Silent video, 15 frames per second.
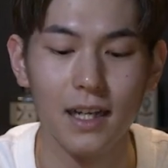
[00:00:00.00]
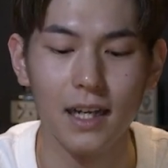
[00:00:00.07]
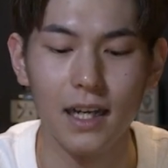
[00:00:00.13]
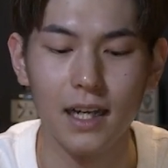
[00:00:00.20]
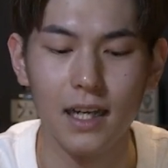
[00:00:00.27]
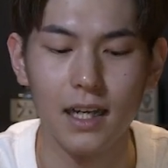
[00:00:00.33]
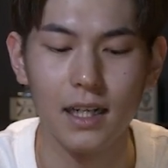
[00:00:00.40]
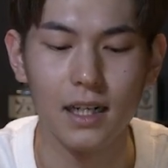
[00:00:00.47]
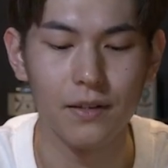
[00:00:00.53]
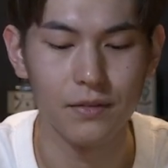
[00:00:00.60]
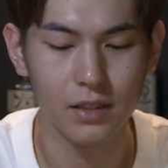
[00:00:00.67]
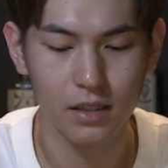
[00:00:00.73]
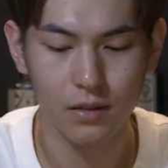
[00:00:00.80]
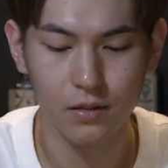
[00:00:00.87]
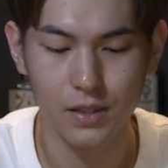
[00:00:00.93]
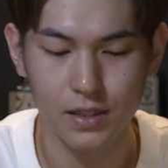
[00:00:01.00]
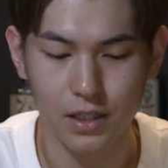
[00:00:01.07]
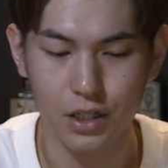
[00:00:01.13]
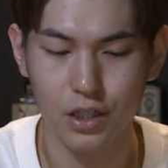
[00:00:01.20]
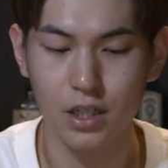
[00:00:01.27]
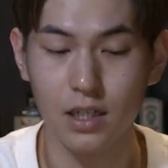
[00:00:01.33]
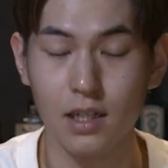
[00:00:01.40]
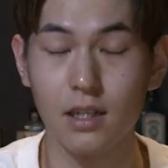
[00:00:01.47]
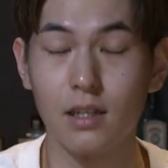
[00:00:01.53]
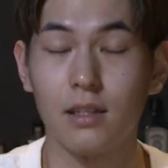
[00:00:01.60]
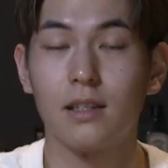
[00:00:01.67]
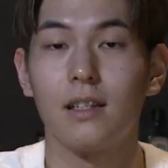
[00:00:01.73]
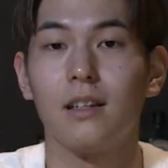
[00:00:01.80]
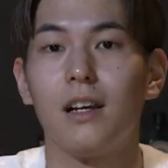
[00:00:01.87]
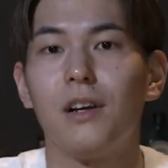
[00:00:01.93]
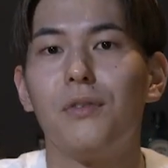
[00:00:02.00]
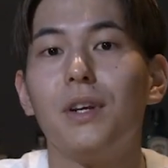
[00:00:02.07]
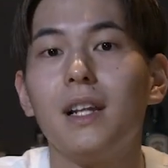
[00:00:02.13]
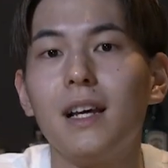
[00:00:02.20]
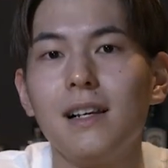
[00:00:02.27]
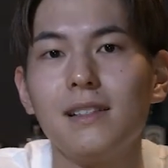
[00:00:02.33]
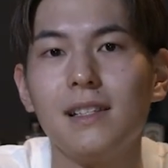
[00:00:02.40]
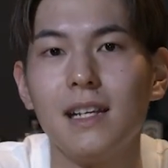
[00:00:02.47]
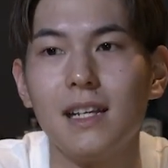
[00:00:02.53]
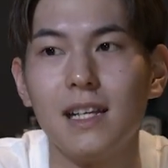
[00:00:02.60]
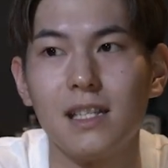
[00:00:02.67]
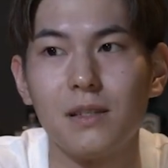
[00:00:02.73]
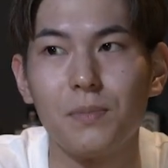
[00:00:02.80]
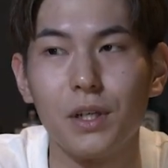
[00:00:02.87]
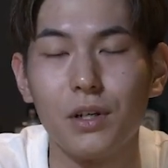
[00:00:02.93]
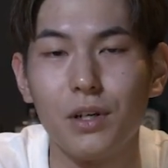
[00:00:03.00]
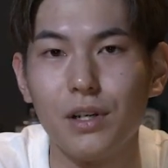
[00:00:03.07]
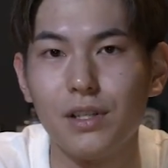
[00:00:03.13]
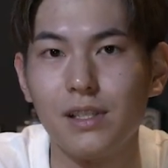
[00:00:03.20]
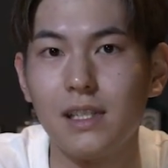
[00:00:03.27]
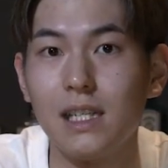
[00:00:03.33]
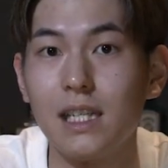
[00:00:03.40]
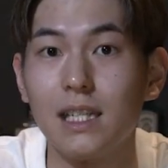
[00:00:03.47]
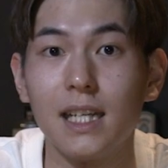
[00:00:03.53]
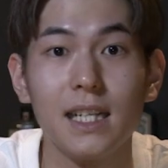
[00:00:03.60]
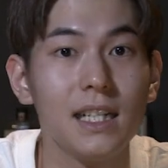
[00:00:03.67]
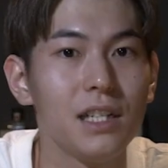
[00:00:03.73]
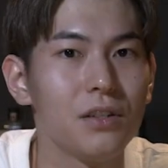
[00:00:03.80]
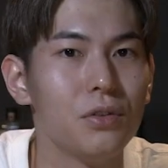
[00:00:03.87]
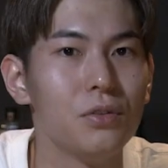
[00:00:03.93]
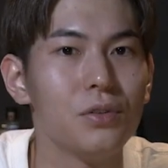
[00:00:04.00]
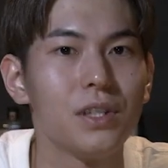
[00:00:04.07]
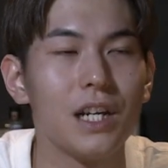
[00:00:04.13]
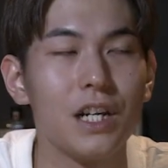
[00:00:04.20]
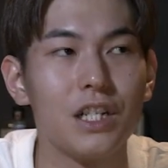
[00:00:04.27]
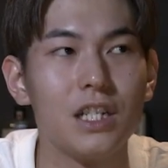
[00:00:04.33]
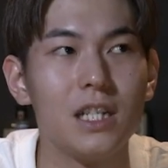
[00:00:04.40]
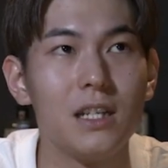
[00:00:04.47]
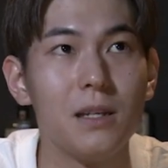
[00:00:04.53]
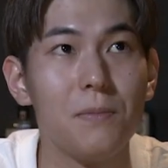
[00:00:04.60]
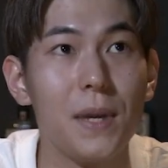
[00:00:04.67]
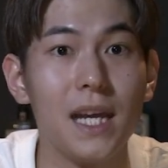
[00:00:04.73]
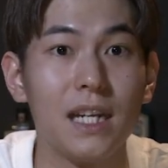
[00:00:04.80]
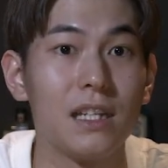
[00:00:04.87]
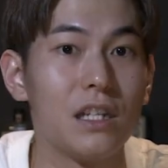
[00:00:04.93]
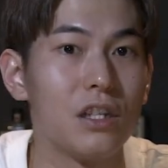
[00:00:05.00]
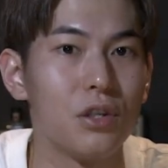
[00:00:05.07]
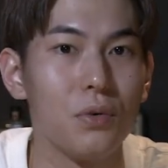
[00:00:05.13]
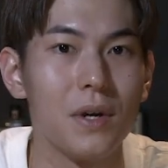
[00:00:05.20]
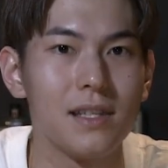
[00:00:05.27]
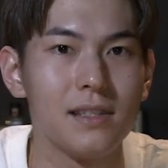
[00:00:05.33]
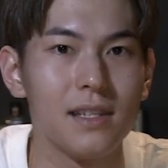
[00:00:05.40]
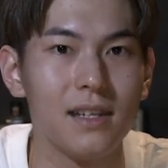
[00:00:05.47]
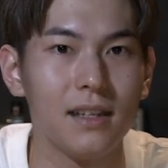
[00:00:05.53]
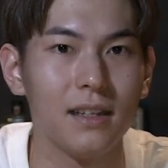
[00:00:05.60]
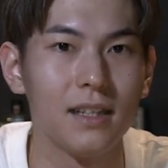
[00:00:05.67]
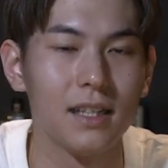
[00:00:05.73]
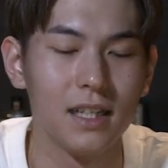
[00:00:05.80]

And after researching, I realized that that's because the 992s are actually made in the USA,